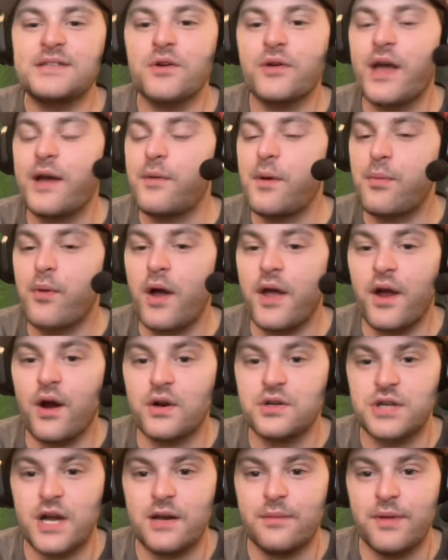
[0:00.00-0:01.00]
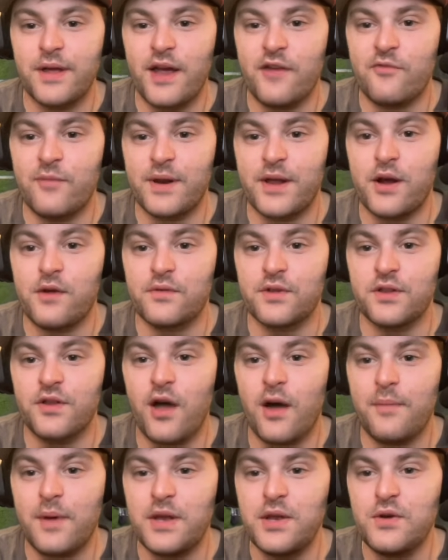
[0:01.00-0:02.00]
okay. We probably are trying to play everybody over the
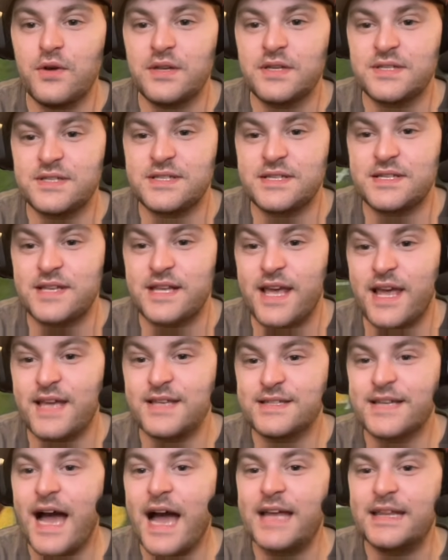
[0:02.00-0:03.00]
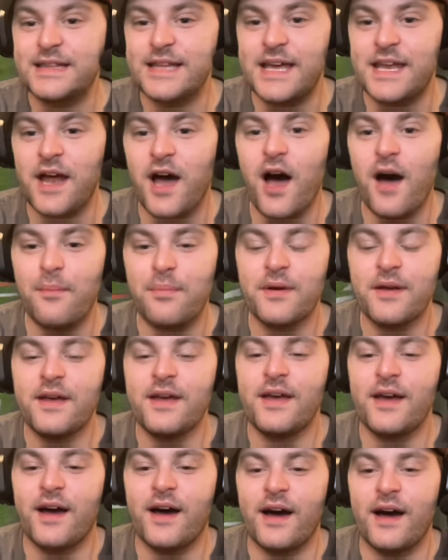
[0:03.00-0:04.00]
top, and you can just see his guy lit up
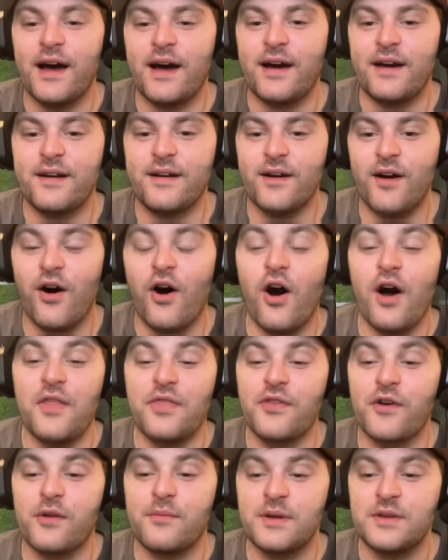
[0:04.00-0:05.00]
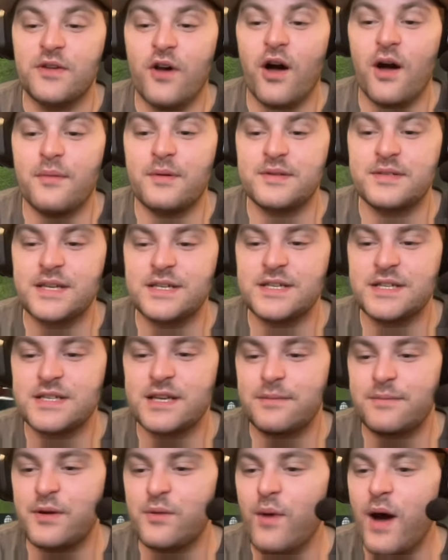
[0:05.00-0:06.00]
on Thurman Thomas and just
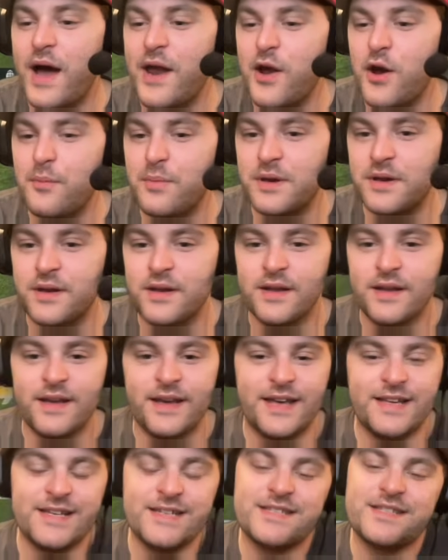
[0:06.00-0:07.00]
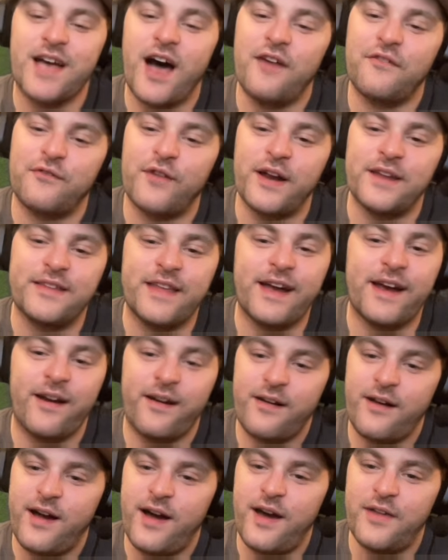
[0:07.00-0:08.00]
going to be wide open and just tough right
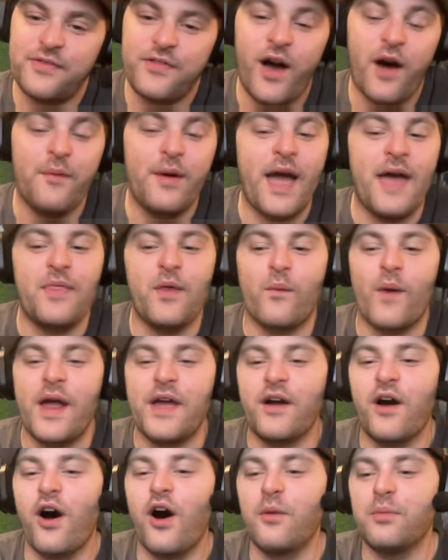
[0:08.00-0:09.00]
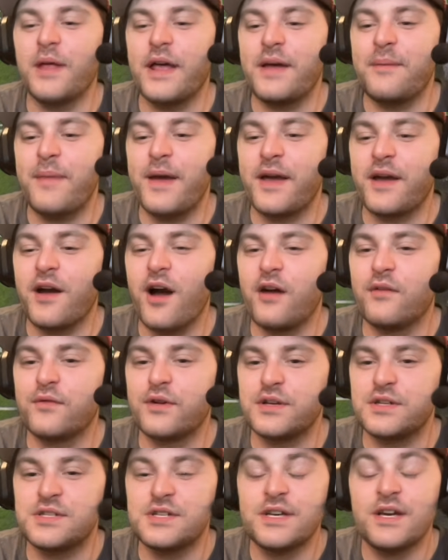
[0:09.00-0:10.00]
there. Thought we had the right call playing man
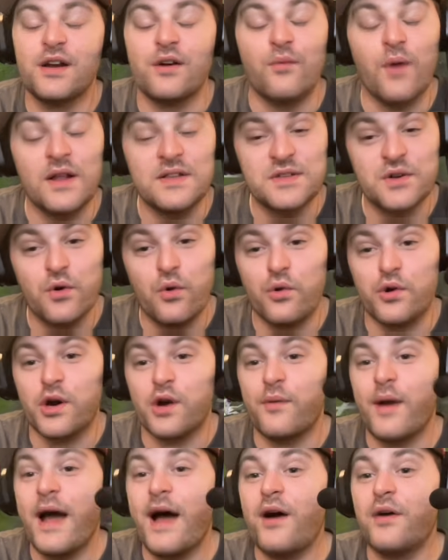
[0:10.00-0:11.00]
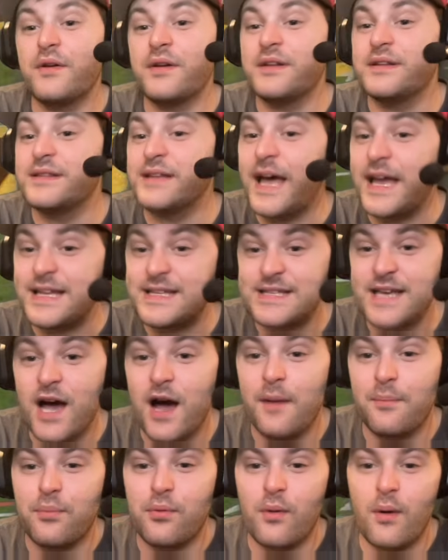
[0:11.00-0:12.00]
coverage, runs a corner route, lights
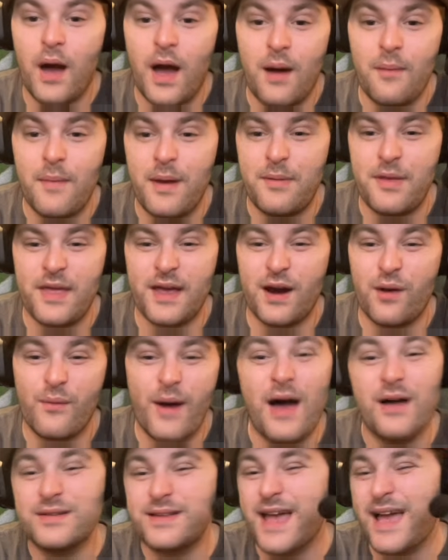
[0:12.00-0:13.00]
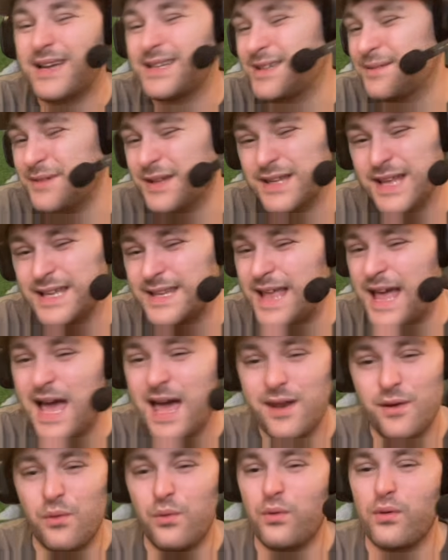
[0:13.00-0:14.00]
up, maybe like a route tech, something like
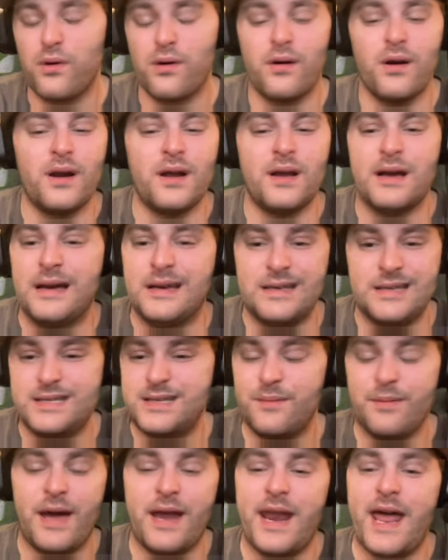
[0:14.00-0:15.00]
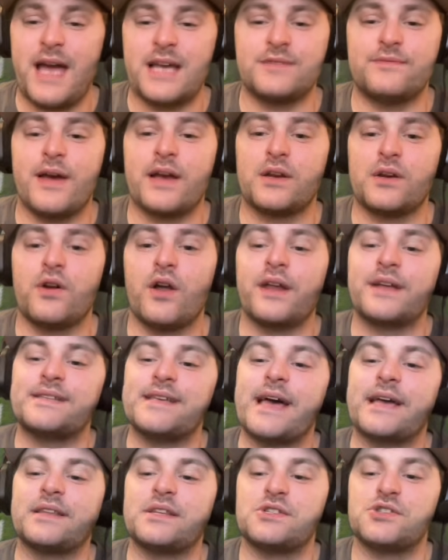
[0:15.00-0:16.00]
that, or some kind of X factor. Not
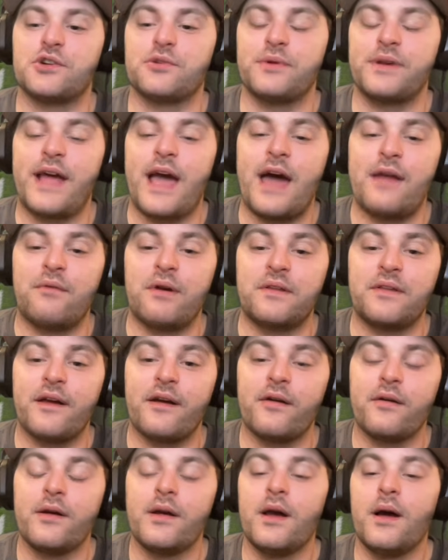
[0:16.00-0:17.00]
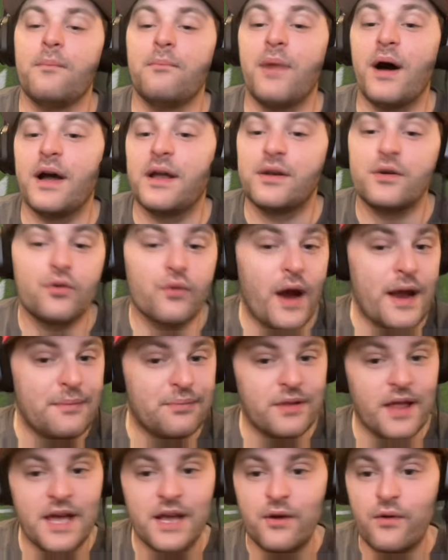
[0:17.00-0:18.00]
exactly sure what he had right there, but
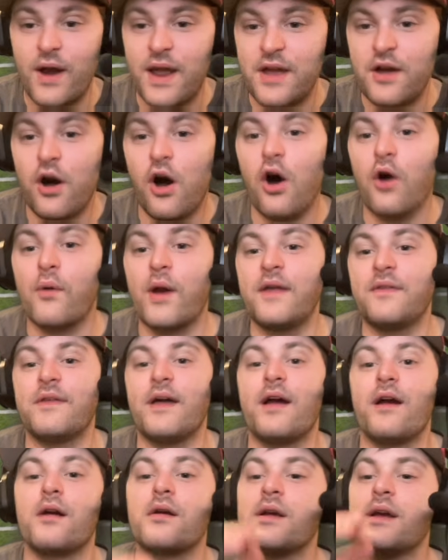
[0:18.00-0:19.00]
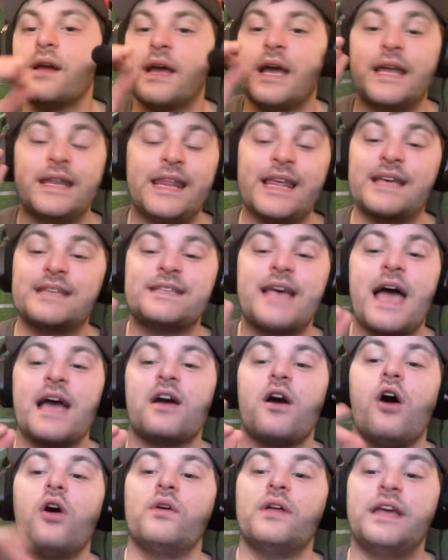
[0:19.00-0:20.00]
great play, great call right there, and the
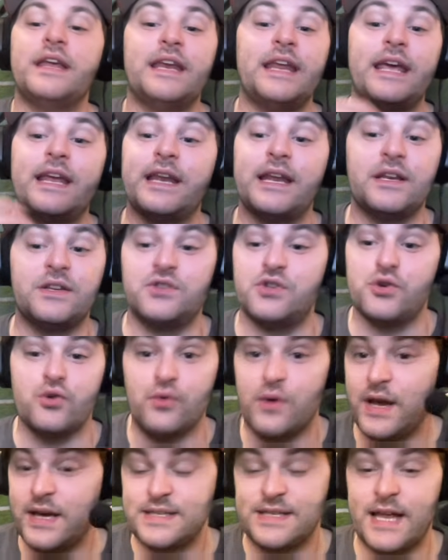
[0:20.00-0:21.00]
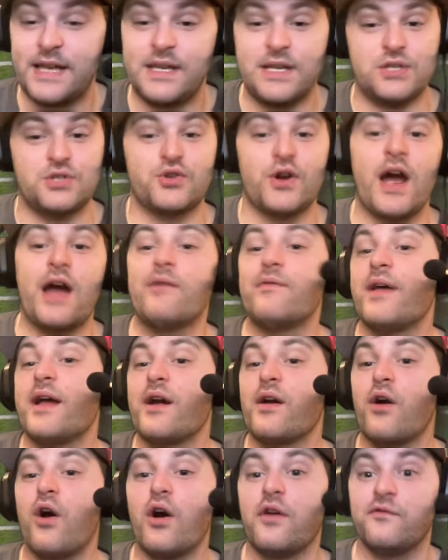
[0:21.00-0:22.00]
exact call he needed to extend his drive
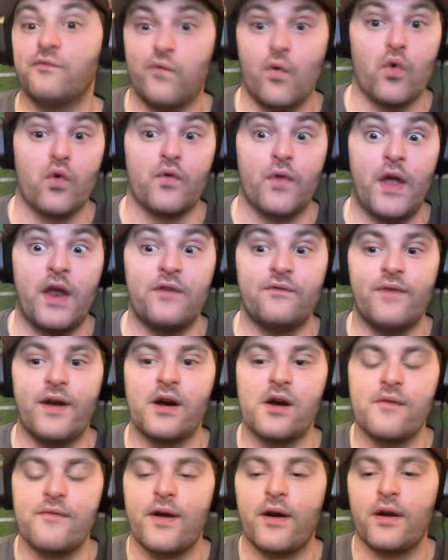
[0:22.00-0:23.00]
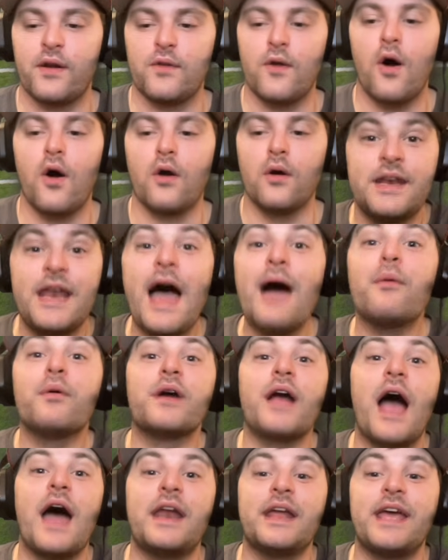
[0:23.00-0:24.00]
there on 4th and very, very long. Now
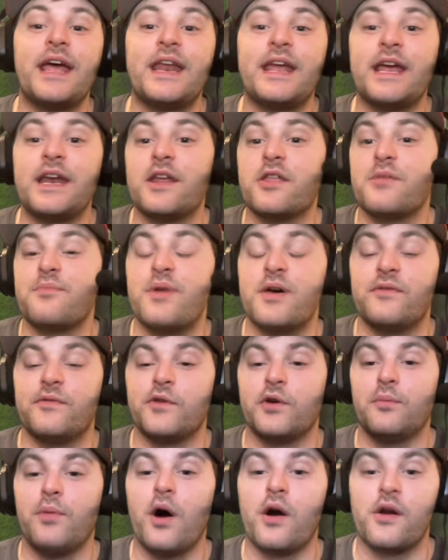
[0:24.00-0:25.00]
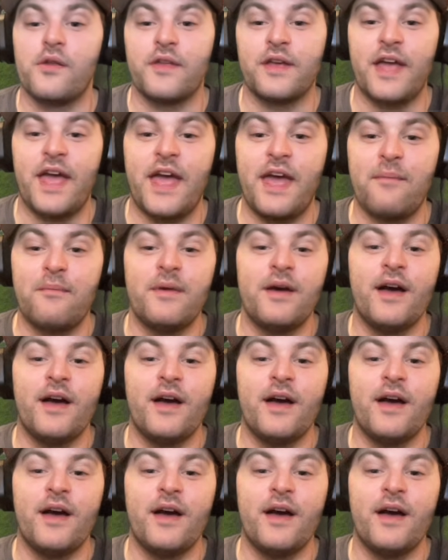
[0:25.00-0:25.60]
we're kind of getting into the pivotal part of the game.